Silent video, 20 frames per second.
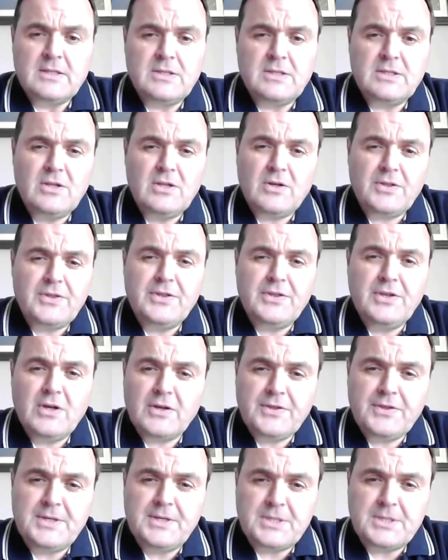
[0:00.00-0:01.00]

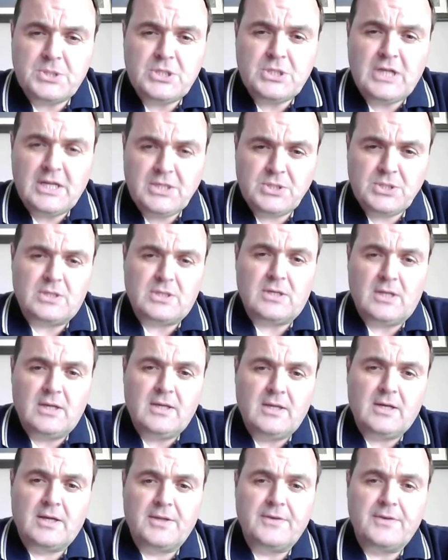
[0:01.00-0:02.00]
Nothing is changing
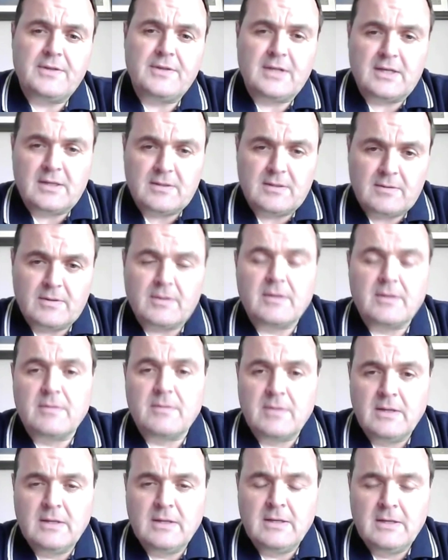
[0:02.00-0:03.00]
other than
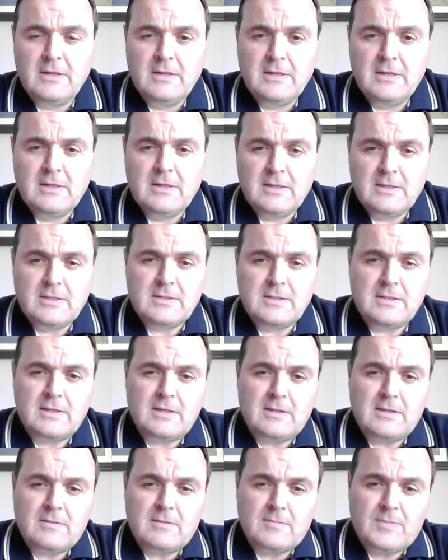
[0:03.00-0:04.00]

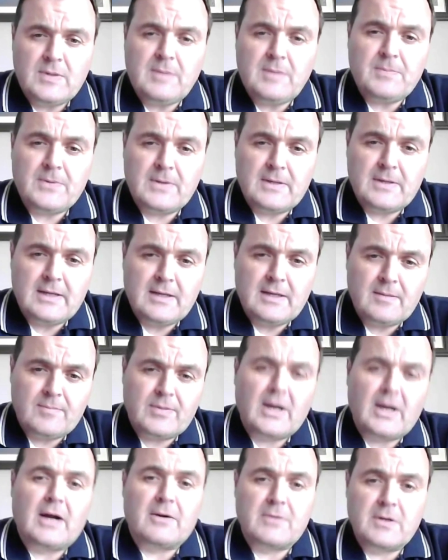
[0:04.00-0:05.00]
the people in
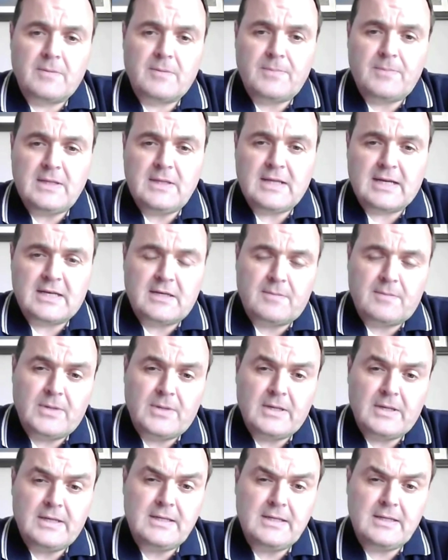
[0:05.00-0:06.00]
power, be that at
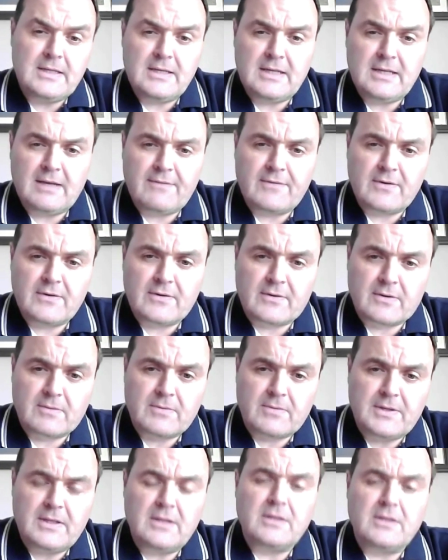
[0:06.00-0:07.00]
political level or
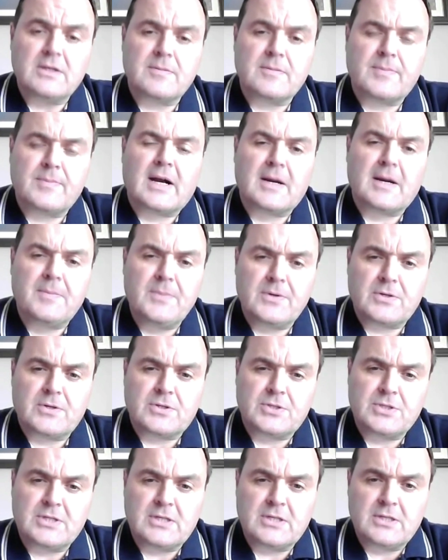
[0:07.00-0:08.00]
within the department, are
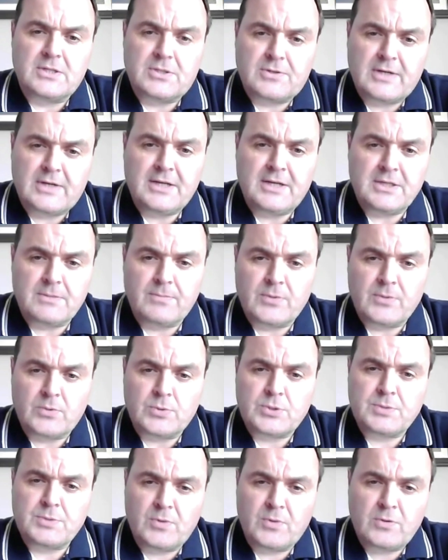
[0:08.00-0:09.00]
still trying to blow
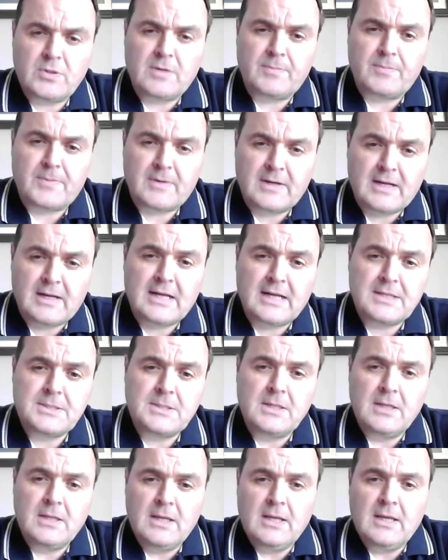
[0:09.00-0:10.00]
smoke up our
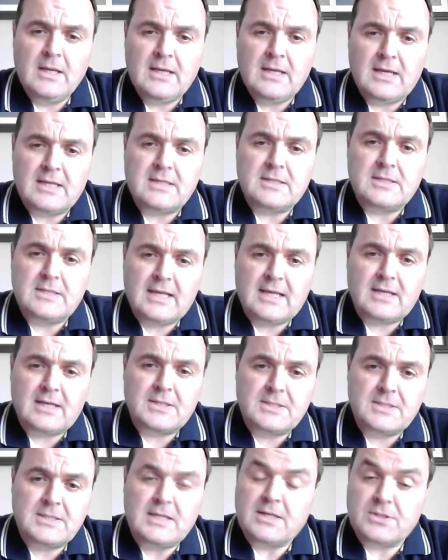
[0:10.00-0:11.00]
ass and tell
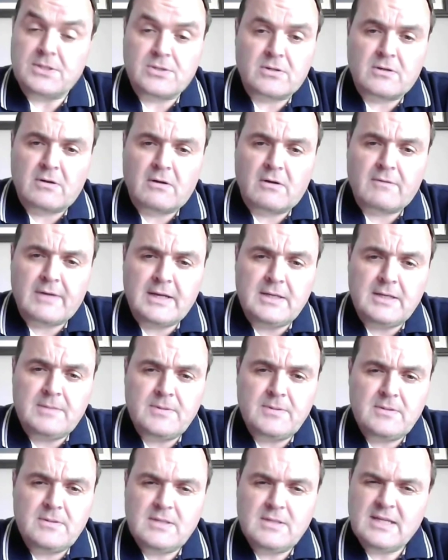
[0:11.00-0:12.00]
us things are all right,
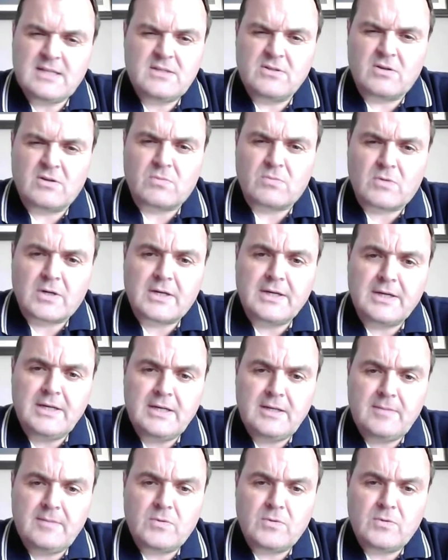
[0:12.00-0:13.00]
but that's not working
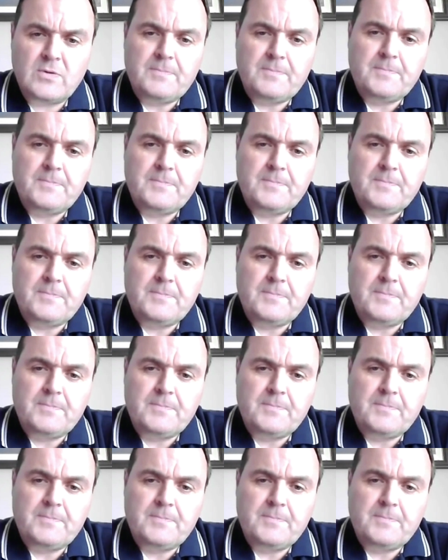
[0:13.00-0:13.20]
anymore.